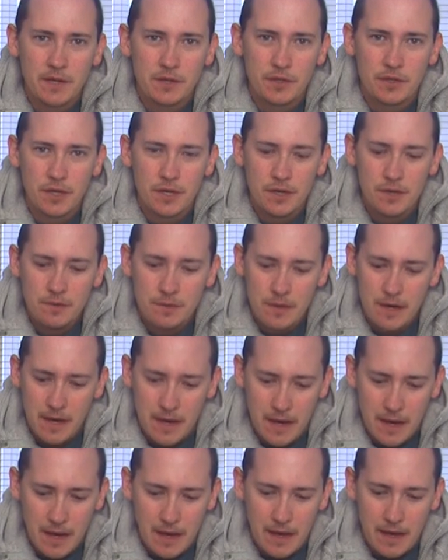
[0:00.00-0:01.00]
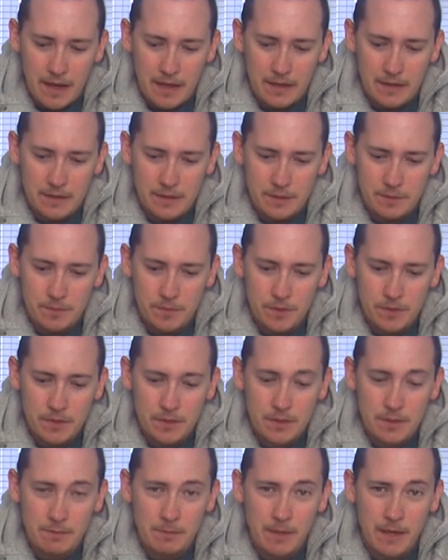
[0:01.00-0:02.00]
HQ, and I'm
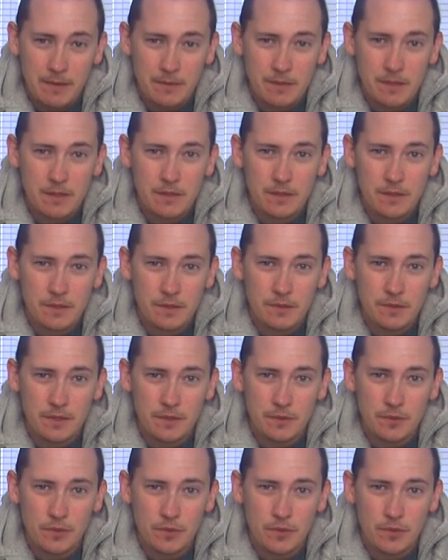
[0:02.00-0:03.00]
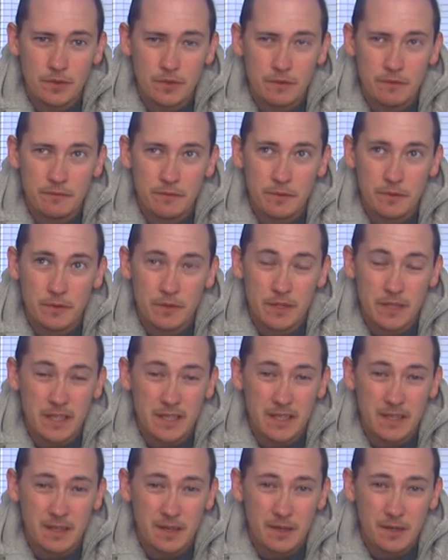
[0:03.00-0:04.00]
just about to do the draw for
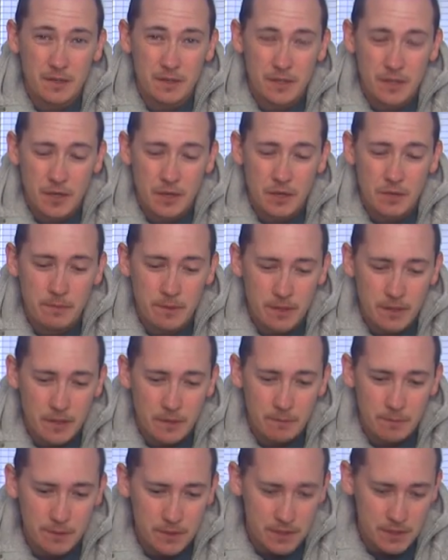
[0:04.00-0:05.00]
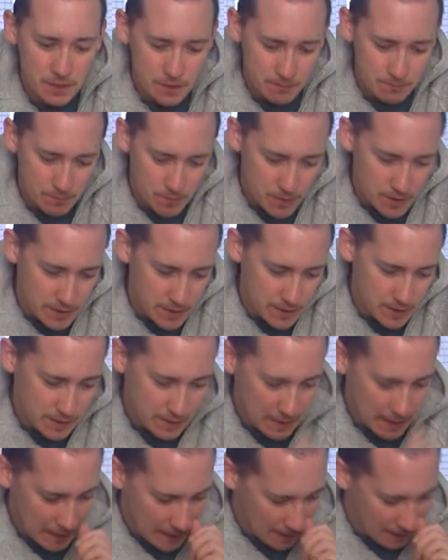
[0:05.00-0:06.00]
the October competition
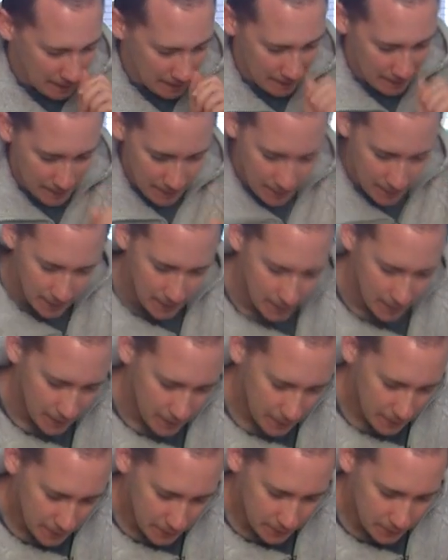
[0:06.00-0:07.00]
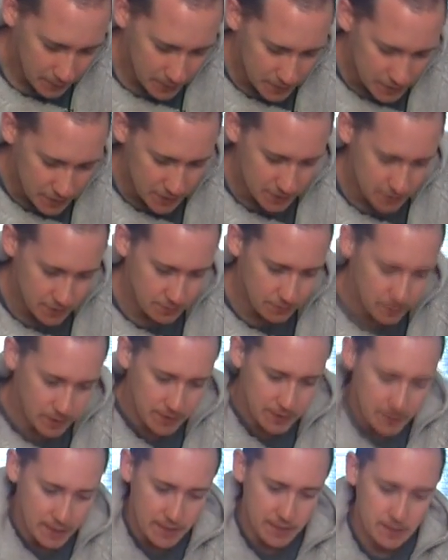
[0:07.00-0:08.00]
prize, which is to
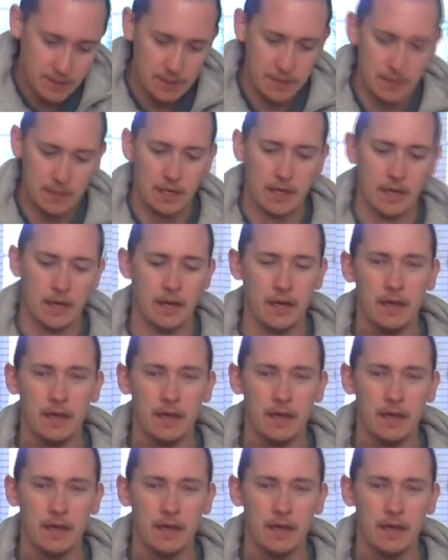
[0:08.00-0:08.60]
win this